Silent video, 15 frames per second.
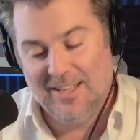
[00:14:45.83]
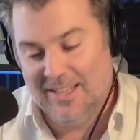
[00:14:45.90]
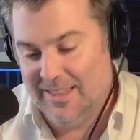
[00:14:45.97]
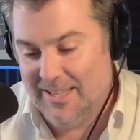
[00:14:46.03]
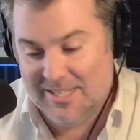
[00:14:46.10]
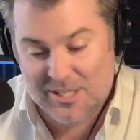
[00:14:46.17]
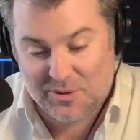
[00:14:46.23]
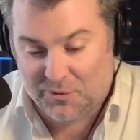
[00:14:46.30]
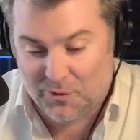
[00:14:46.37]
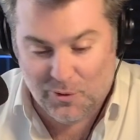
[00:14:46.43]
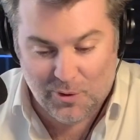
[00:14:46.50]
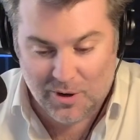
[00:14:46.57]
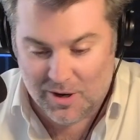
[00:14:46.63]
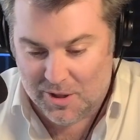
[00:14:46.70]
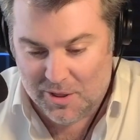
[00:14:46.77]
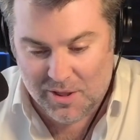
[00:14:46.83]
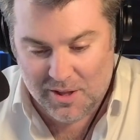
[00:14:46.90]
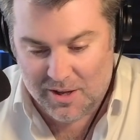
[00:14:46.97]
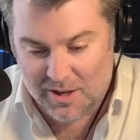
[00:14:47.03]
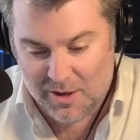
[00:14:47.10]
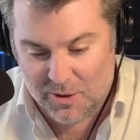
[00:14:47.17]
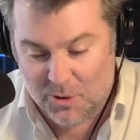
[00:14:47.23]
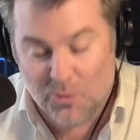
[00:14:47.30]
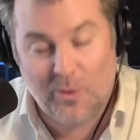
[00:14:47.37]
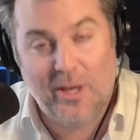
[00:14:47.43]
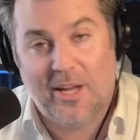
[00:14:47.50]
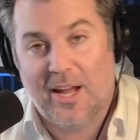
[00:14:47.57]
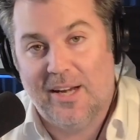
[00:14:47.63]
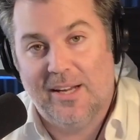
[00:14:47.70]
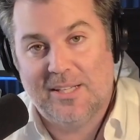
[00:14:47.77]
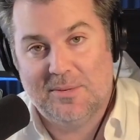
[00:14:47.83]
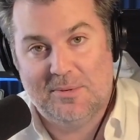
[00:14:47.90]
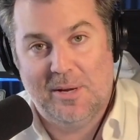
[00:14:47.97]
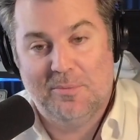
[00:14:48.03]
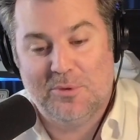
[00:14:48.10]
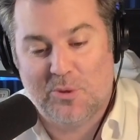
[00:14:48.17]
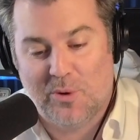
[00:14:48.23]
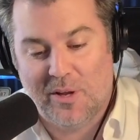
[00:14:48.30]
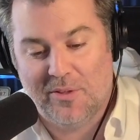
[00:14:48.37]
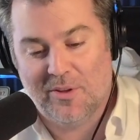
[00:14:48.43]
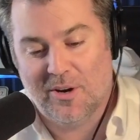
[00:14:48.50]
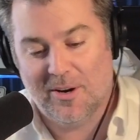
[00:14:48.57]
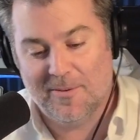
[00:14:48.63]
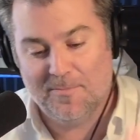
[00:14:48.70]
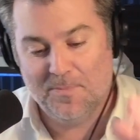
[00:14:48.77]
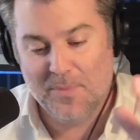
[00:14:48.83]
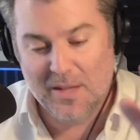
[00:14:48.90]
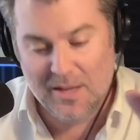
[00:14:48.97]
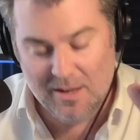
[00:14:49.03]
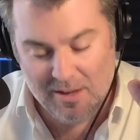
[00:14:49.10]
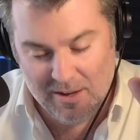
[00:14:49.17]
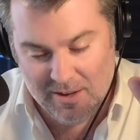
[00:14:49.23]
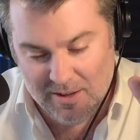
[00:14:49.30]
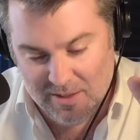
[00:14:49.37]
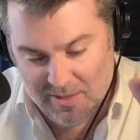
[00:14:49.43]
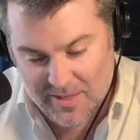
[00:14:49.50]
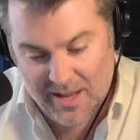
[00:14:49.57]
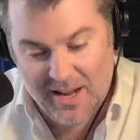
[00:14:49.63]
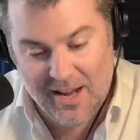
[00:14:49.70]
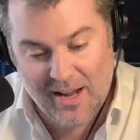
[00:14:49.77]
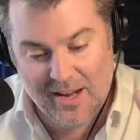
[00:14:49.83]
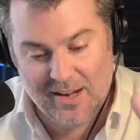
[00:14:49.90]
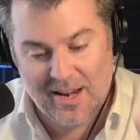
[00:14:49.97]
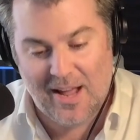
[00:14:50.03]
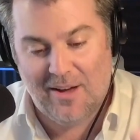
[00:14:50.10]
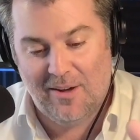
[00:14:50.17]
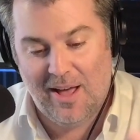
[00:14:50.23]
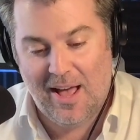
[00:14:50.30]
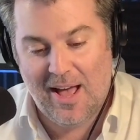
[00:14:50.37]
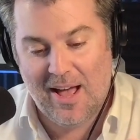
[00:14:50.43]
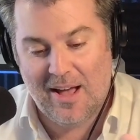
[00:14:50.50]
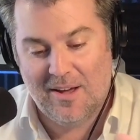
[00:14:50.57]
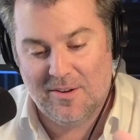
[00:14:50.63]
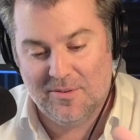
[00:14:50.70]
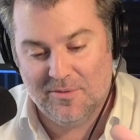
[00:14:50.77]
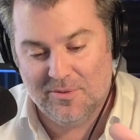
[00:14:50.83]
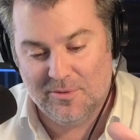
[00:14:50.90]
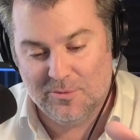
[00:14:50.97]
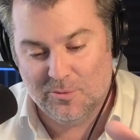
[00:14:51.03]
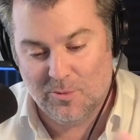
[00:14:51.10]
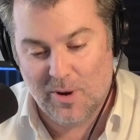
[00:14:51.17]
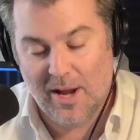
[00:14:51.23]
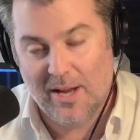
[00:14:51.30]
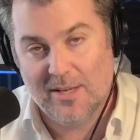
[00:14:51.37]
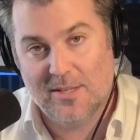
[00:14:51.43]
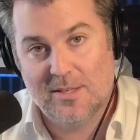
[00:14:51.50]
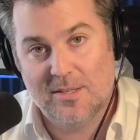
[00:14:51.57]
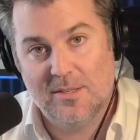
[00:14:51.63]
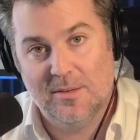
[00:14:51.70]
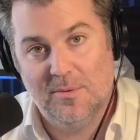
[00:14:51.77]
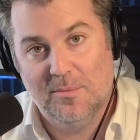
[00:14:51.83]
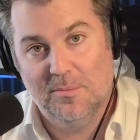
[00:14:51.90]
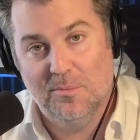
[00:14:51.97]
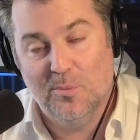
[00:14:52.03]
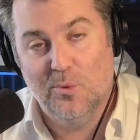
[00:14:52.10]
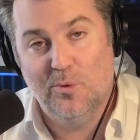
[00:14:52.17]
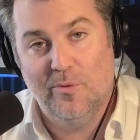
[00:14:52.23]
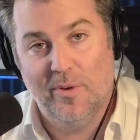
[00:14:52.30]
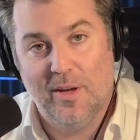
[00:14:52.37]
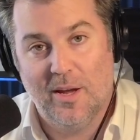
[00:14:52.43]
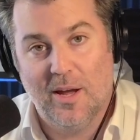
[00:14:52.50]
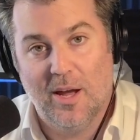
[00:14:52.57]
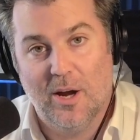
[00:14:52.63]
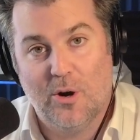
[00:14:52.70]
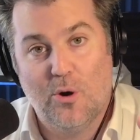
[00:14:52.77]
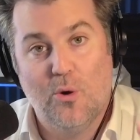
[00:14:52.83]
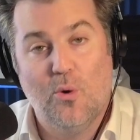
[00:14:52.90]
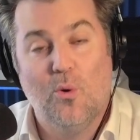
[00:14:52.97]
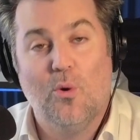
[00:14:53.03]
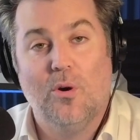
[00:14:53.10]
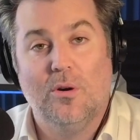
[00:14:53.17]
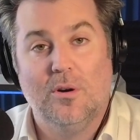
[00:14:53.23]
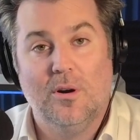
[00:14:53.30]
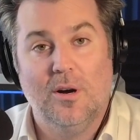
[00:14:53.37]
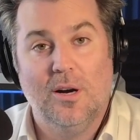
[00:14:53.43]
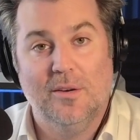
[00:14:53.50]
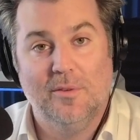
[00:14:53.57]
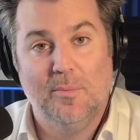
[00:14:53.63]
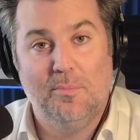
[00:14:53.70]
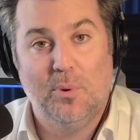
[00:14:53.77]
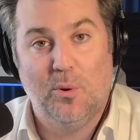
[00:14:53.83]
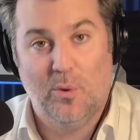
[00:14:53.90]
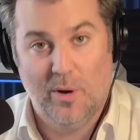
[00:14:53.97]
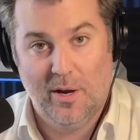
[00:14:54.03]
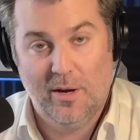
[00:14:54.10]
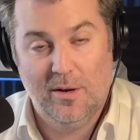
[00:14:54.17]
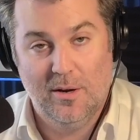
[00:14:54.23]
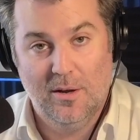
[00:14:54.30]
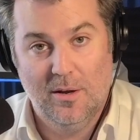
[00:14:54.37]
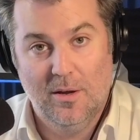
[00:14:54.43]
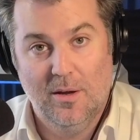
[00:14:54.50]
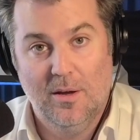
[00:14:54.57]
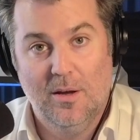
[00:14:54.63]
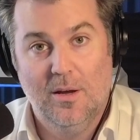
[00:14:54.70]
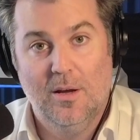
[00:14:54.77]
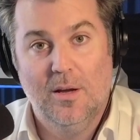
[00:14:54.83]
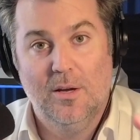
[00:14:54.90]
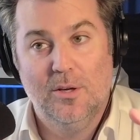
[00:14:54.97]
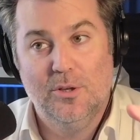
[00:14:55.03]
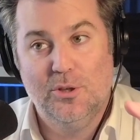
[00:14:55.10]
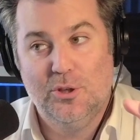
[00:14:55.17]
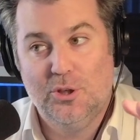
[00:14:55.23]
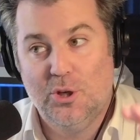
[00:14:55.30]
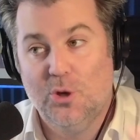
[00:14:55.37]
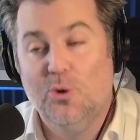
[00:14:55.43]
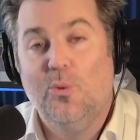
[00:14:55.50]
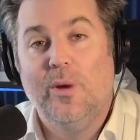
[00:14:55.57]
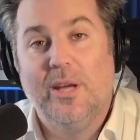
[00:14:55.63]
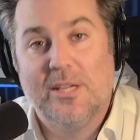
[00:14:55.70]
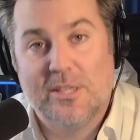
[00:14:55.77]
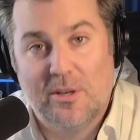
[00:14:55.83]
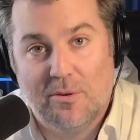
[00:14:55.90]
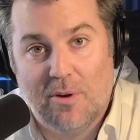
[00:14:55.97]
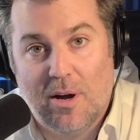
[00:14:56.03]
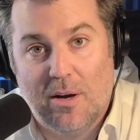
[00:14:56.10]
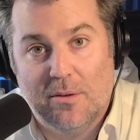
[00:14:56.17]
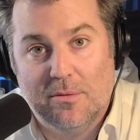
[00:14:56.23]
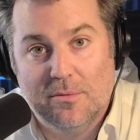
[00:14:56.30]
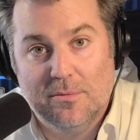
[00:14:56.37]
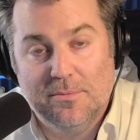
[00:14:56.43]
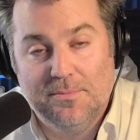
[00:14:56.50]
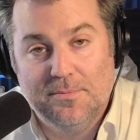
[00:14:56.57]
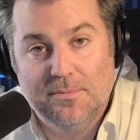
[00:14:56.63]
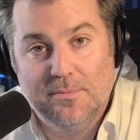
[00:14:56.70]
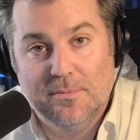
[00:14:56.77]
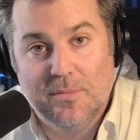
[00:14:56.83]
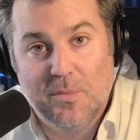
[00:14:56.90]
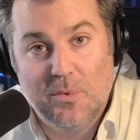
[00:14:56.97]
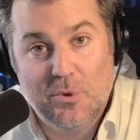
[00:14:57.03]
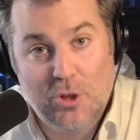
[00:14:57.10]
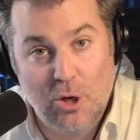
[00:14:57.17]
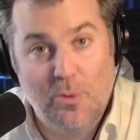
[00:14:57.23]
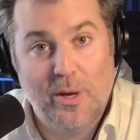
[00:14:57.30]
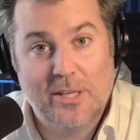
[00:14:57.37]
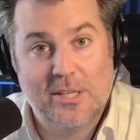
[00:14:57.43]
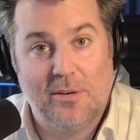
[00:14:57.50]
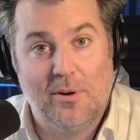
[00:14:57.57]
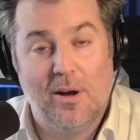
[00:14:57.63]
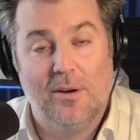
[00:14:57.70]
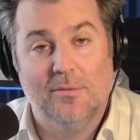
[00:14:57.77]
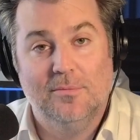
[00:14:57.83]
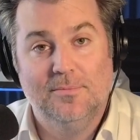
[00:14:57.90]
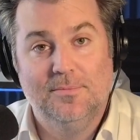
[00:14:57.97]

This is for the week ending September 23rd. They now have rates moving 0.25 point 2 weeks in a row. 2 weeks in a row.